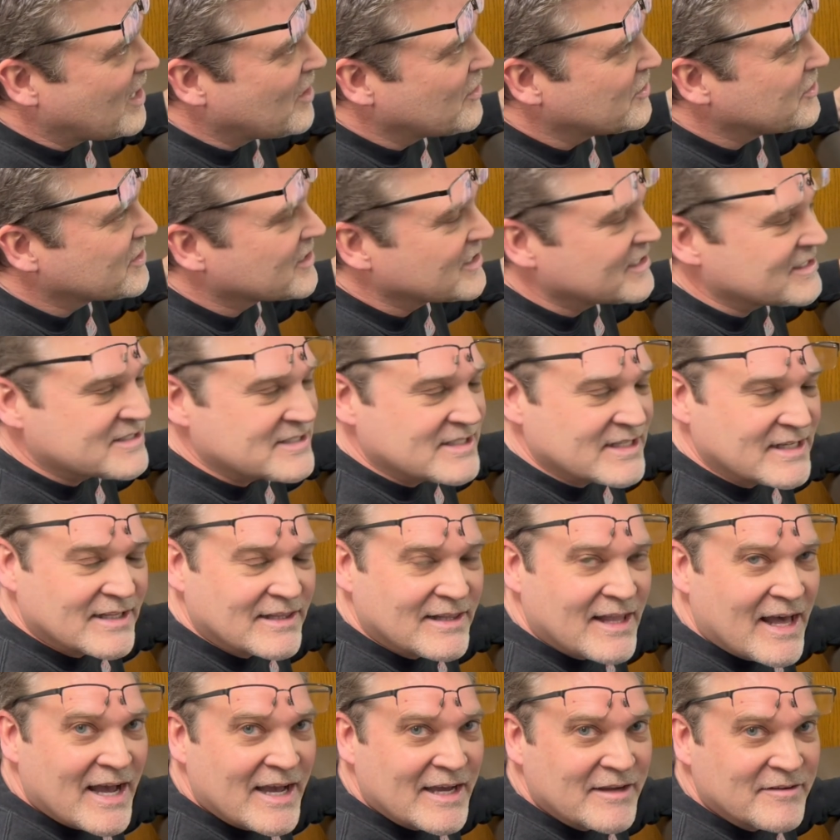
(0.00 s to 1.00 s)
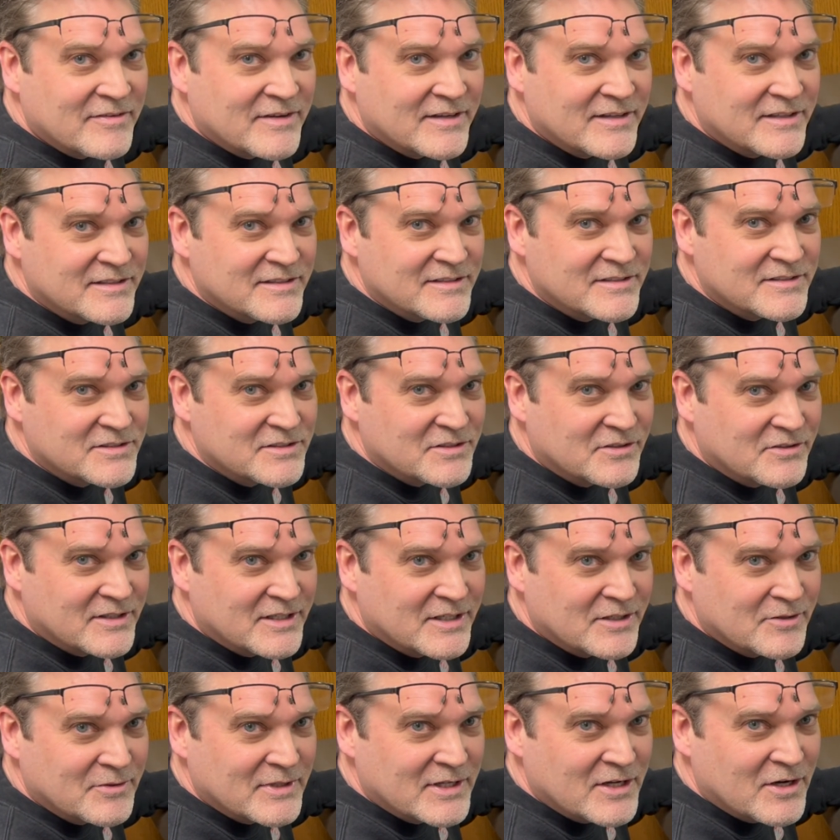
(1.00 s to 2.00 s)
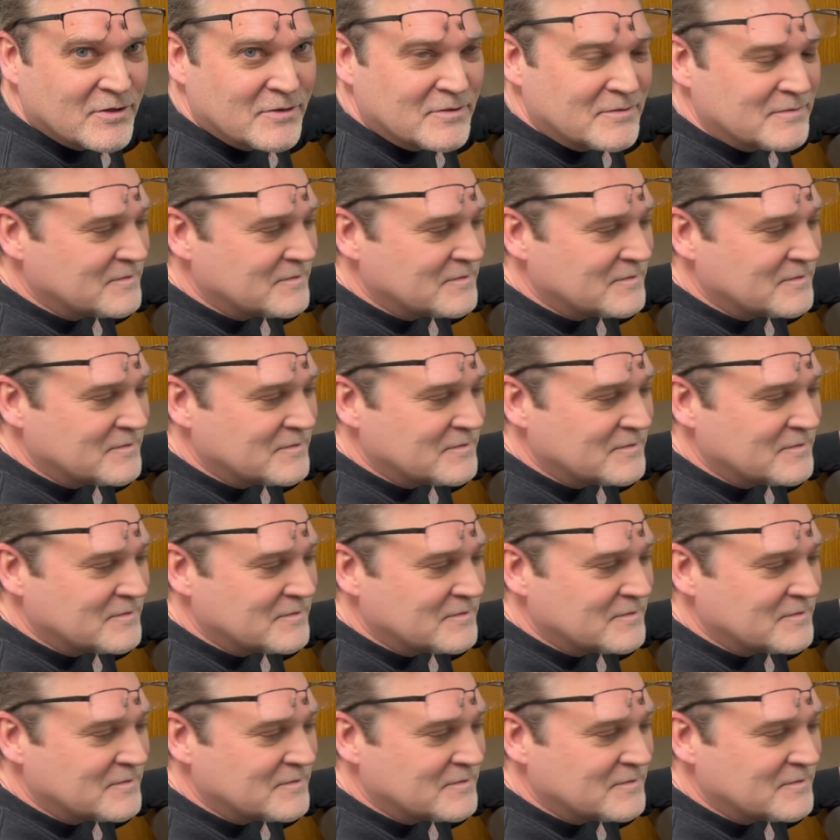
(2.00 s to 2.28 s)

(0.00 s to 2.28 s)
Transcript: and you're gonna see it live. So here we go.